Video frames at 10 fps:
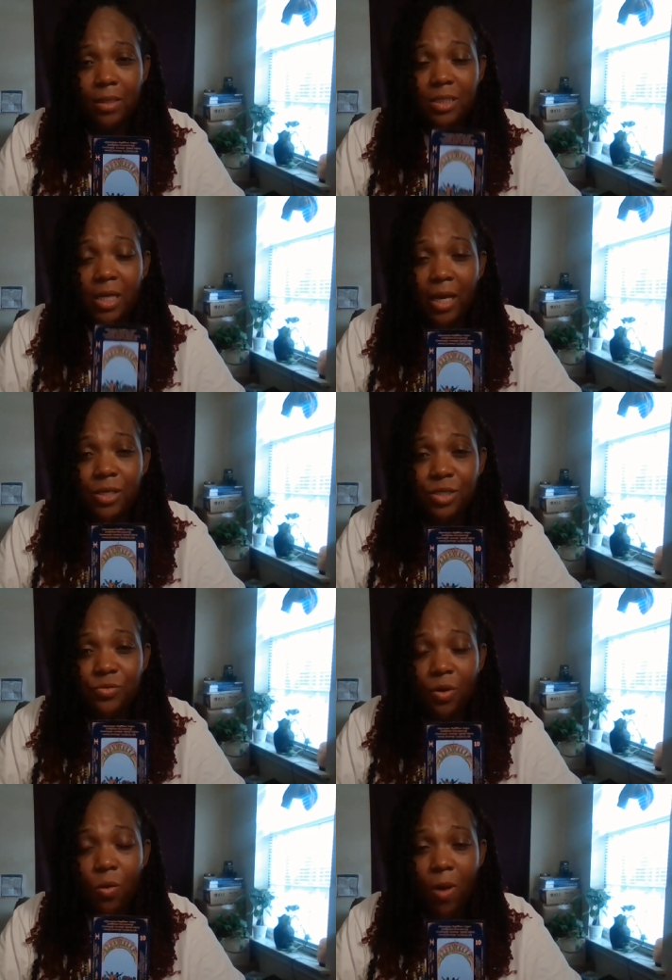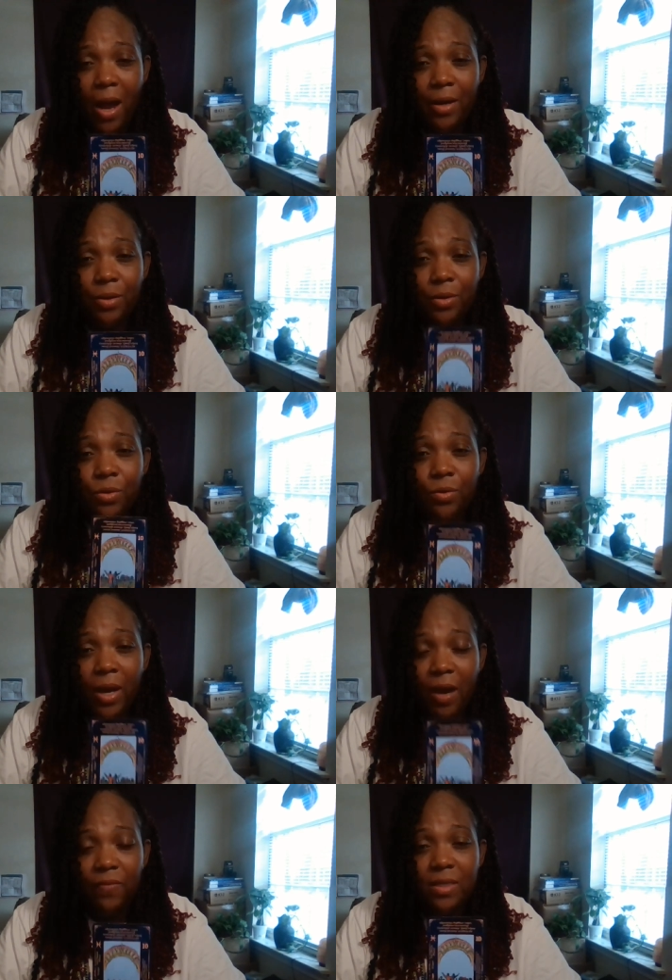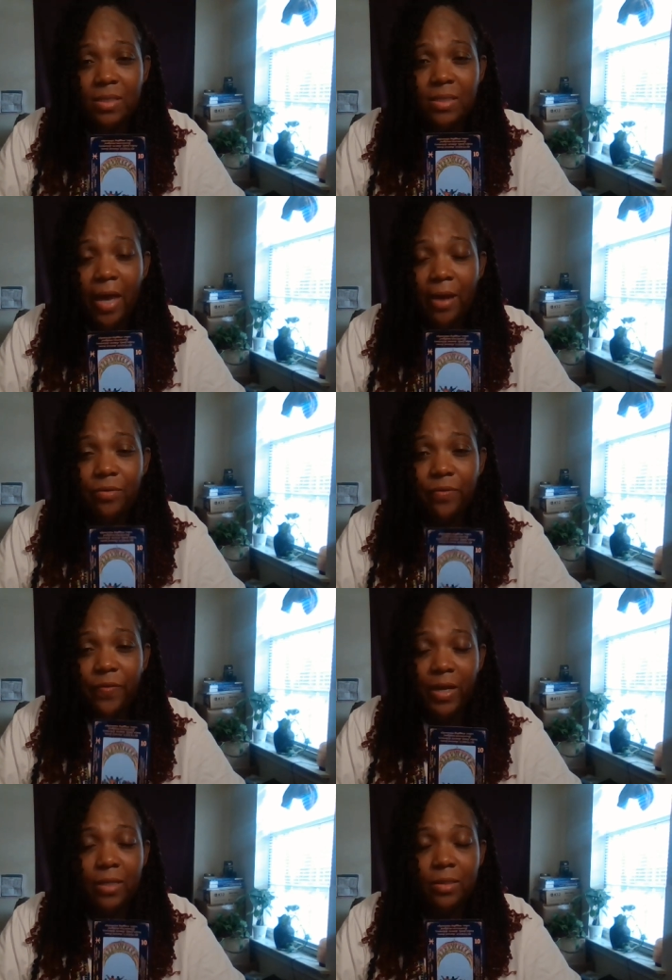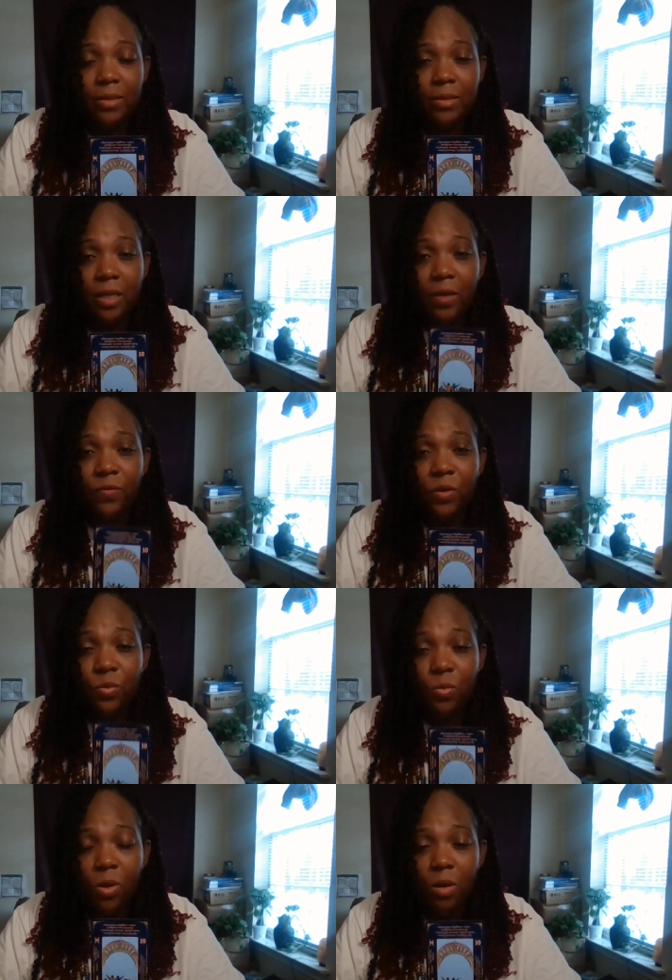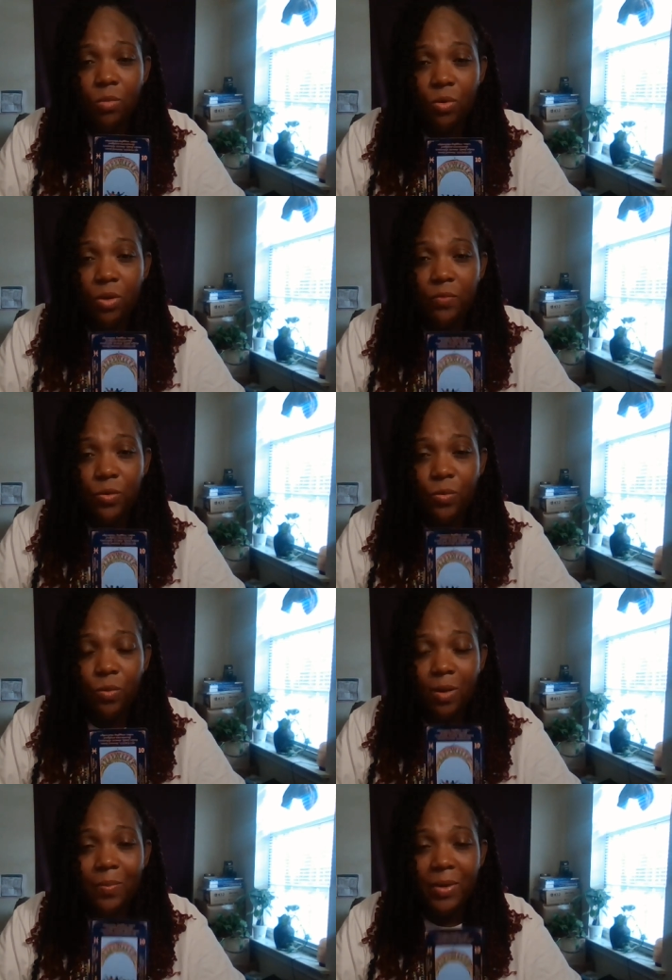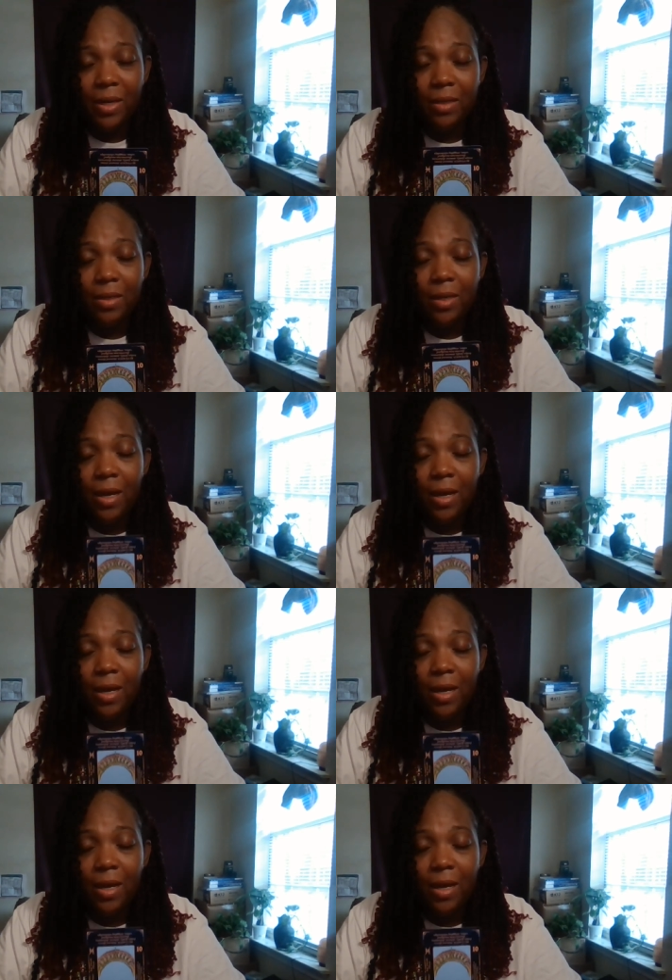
Changes required. You have to sacrifice if you want more, if you want better.